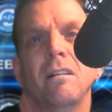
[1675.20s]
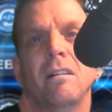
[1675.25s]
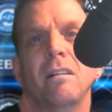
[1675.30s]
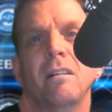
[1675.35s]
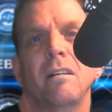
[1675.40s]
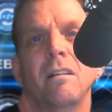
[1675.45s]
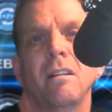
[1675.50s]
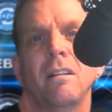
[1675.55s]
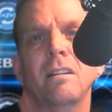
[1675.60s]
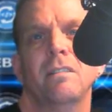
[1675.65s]

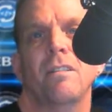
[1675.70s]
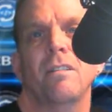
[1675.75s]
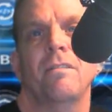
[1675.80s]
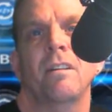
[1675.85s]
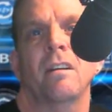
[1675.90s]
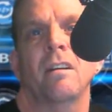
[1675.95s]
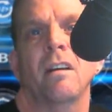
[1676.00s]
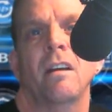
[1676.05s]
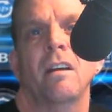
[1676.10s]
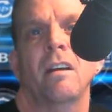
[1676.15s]
I like to
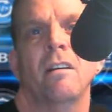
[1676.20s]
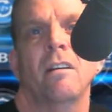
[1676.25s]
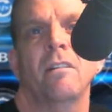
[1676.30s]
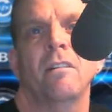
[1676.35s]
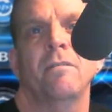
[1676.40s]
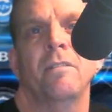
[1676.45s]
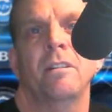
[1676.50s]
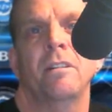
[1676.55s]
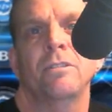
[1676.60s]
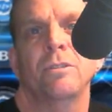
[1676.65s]
think I
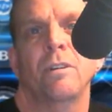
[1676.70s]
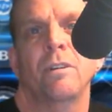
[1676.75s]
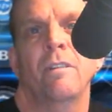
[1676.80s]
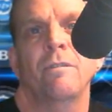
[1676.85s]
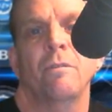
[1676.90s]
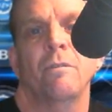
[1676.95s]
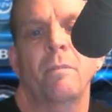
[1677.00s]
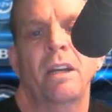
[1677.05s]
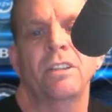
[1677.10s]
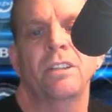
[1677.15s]
have
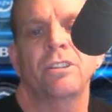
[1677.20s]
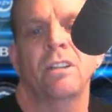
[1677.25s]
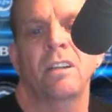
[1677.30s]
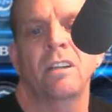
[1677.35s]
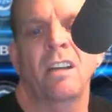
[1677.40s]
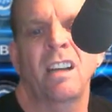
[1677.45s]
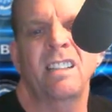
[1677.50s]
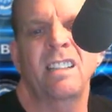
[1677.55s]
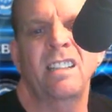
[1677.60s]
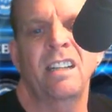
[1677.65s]
information and
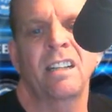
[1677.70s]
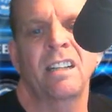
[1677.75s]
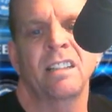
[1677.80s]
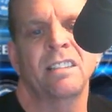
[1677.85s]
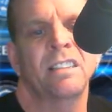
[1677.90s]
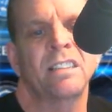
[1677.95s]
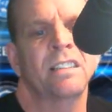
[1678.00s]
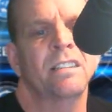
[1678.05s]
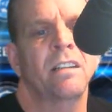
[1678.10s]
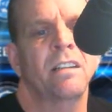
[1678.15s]

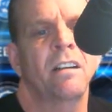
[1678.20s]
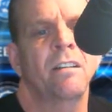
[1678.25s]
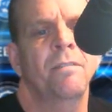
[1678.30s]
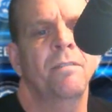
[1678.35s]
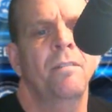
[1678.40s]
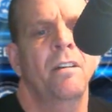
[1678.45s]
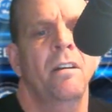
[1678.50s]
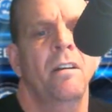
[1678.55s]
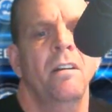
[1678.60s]
ideas and stuff.